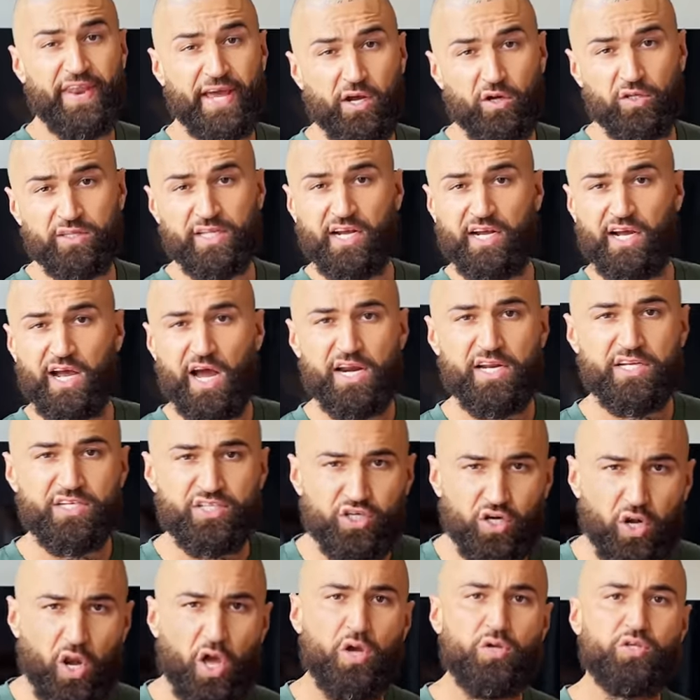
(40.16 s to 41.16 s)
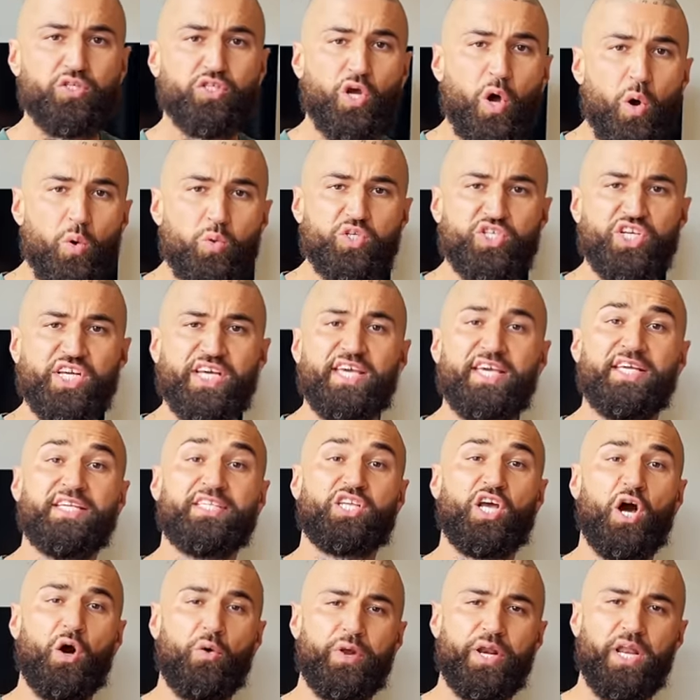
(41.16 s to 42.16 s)
they got the Gunners Clothes Culture Kings.
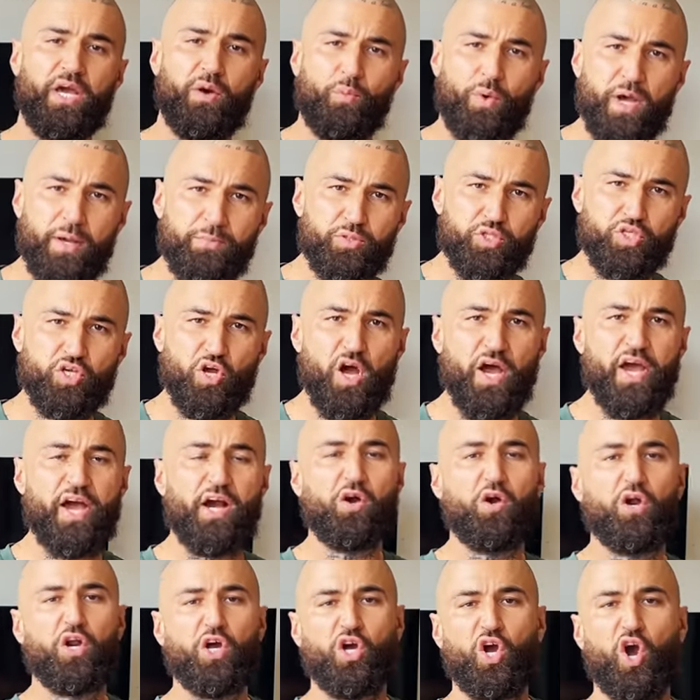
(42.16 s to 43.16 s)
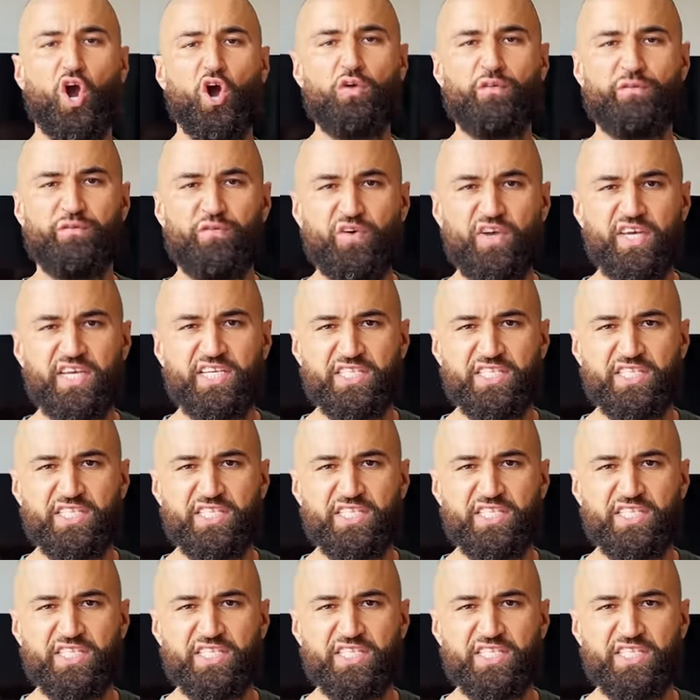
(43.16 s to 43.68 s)
Go on their website, I've got a code for you.